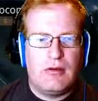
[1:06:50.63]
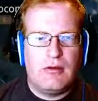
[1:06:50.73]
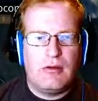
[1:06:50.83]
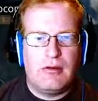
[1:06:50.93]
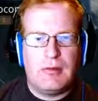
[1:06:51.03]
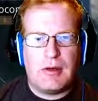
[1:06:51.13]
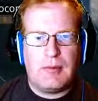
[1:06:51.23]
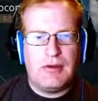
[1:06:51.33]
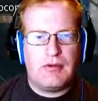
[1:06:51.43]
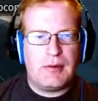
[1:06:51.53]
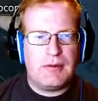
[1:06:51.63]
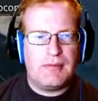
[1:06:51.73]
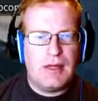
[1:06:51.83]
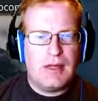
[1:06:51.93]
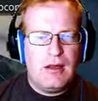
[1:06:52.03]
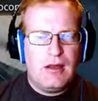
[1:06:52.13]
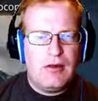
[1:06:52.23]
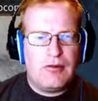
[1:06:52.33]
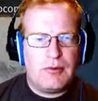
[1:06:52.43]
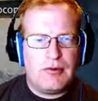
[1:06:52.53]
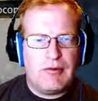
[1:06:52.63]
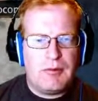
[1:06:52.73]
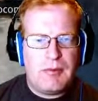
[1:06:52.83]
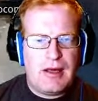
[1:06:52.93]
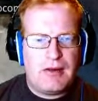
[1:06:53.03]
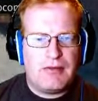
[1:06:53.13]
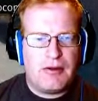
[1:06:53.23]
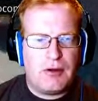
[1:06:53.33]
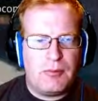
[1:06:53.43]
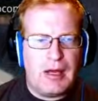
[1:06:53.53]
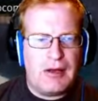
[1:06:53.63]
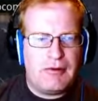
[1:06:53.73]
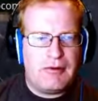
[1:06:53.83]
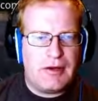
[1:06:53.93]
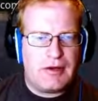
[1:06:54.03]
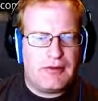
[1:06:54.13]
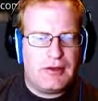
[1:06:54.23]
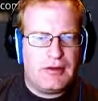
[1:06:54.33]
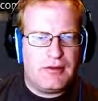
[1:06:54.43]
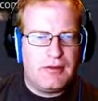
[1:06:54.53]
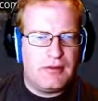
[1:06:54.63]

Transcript: Alright, we're coming this way. So we're driving past our battery factory here.